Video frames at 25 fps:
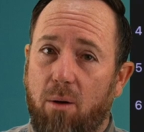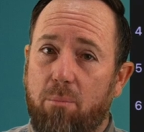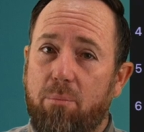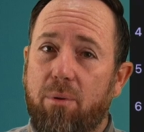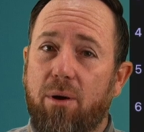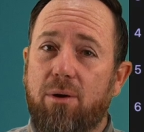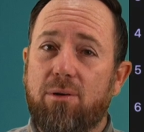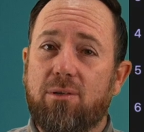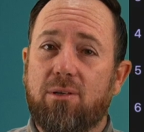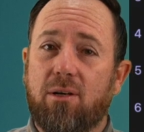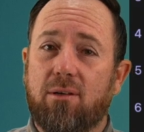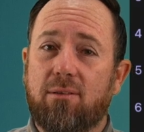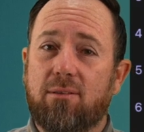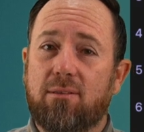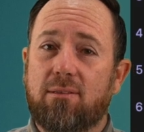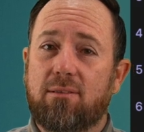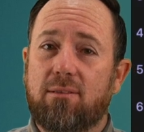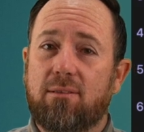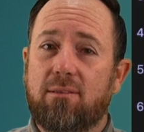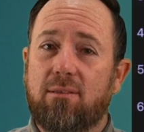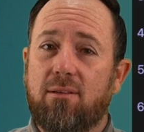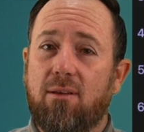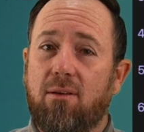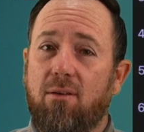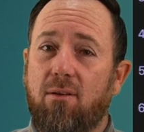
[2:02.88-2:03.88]

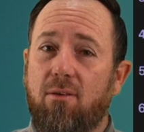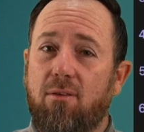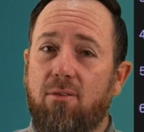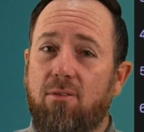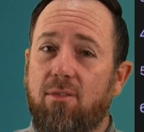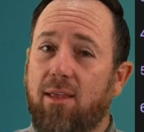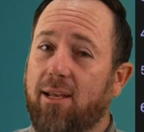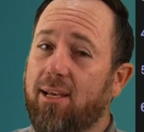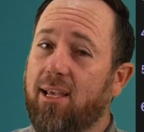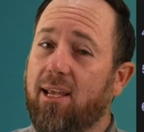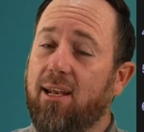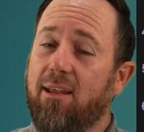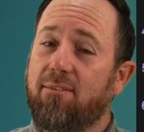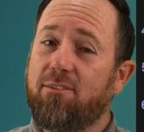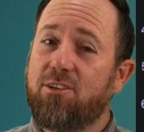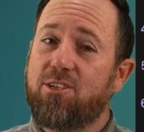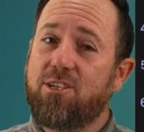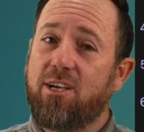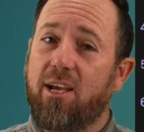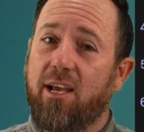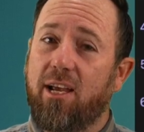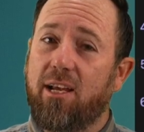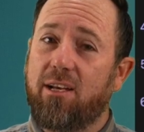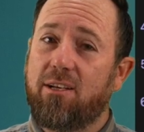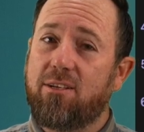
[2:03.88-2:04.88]
protons that can never
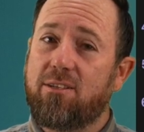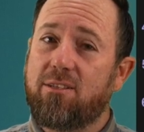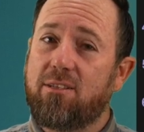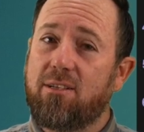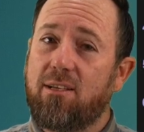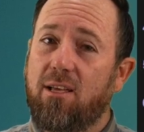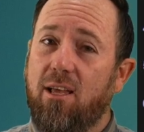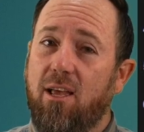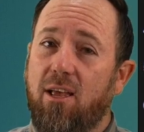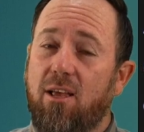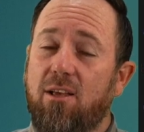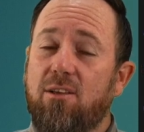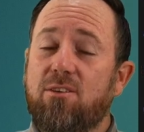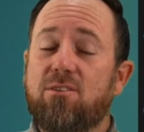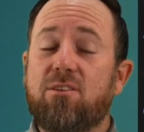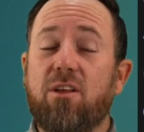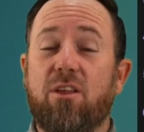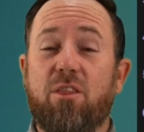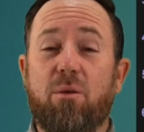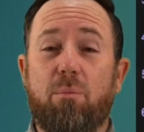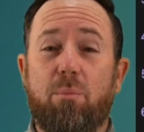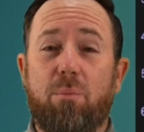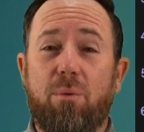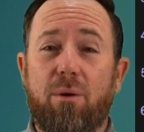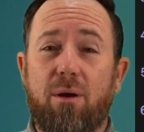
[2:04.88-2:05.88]
change. So
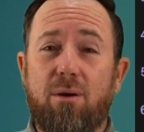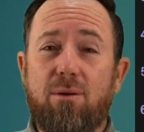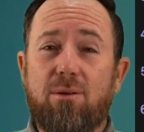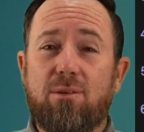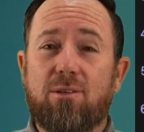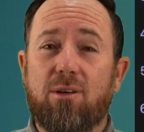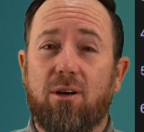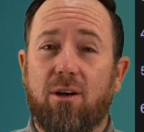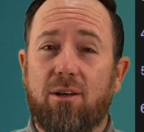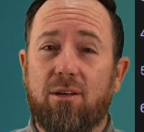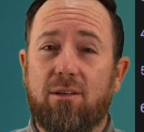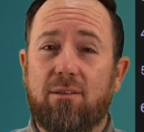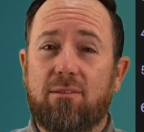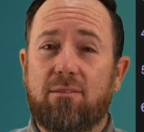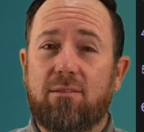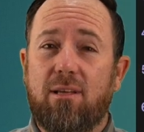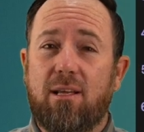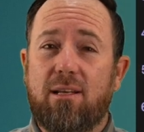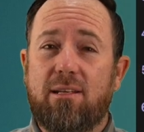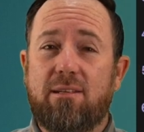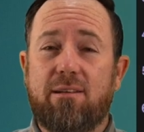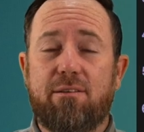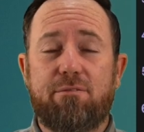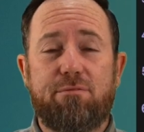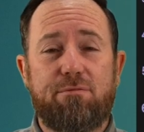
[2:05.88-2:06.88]
the proton
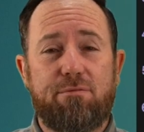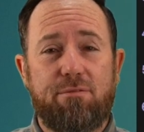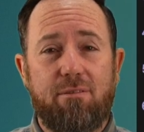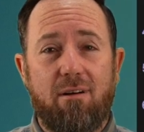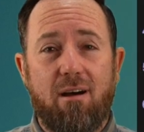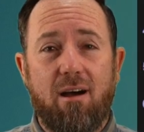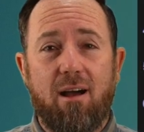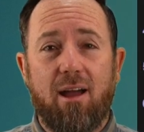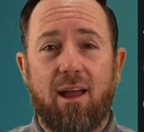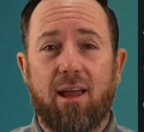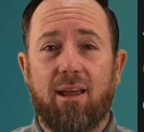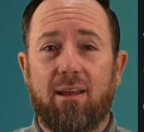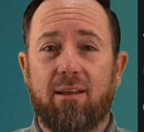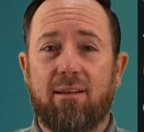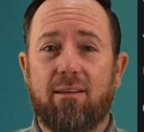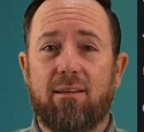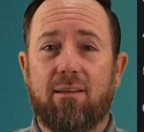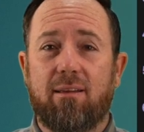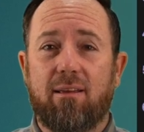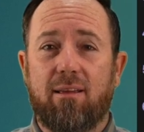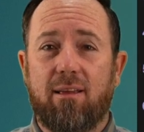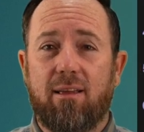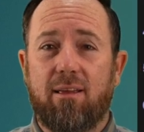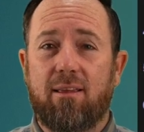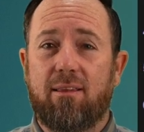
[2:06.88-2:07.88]
define
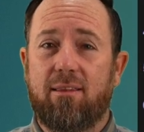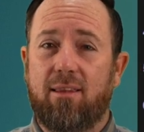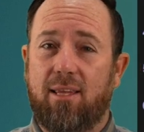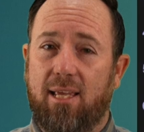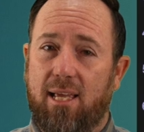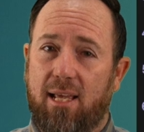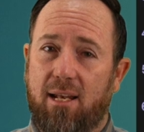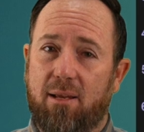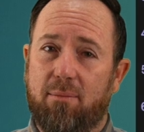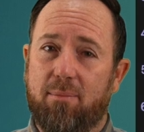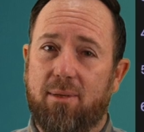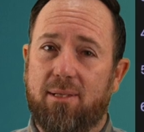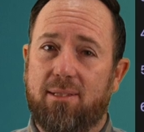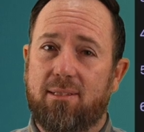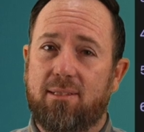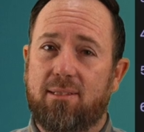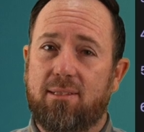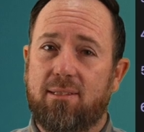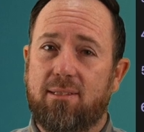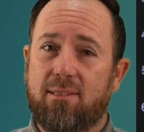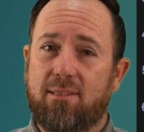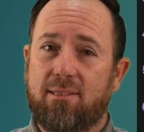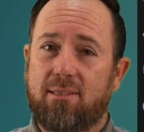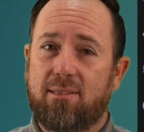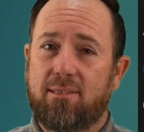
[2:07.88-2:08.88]
the element.
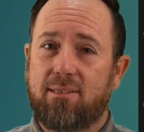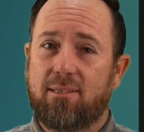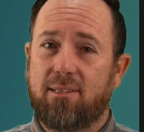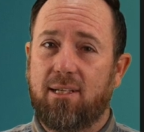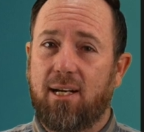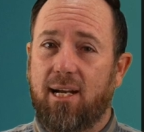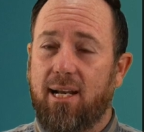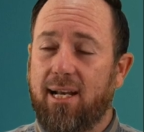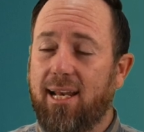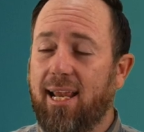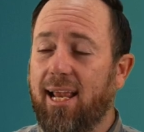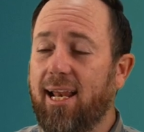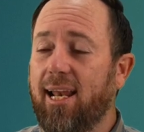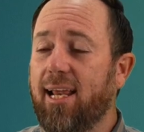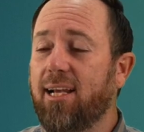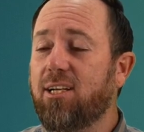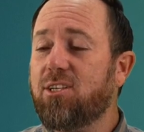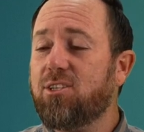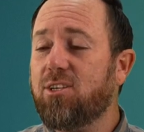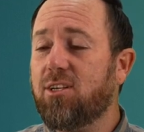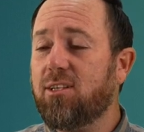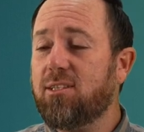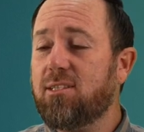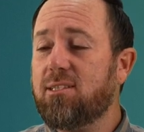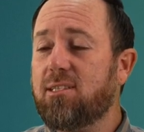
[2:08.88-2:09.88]
Right?
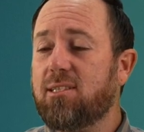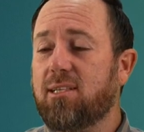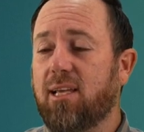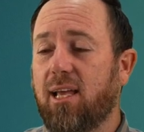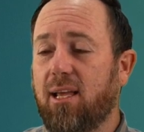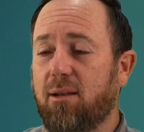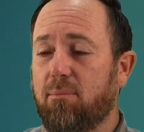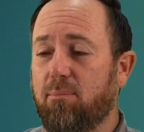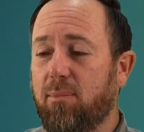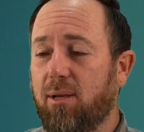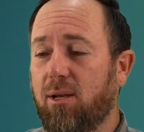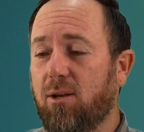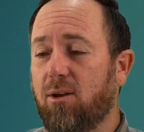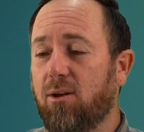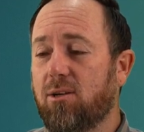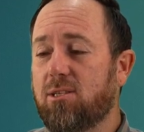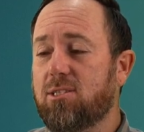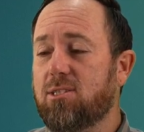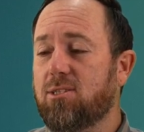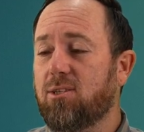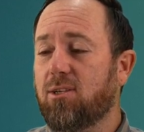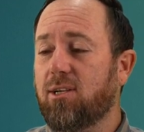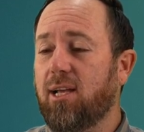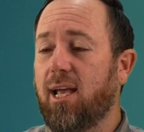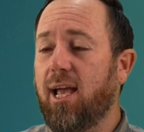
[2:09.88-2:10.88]
Electrons can be
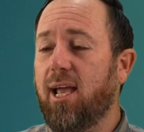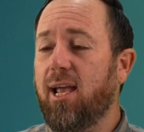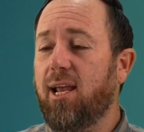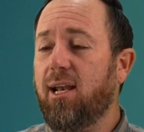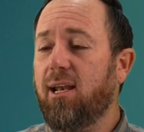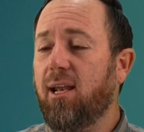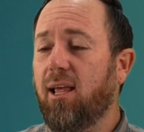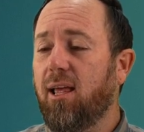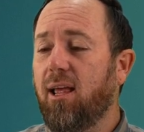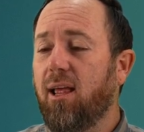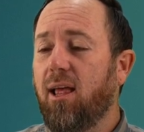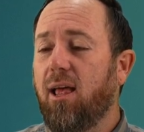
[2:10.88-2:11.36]
lost or gained.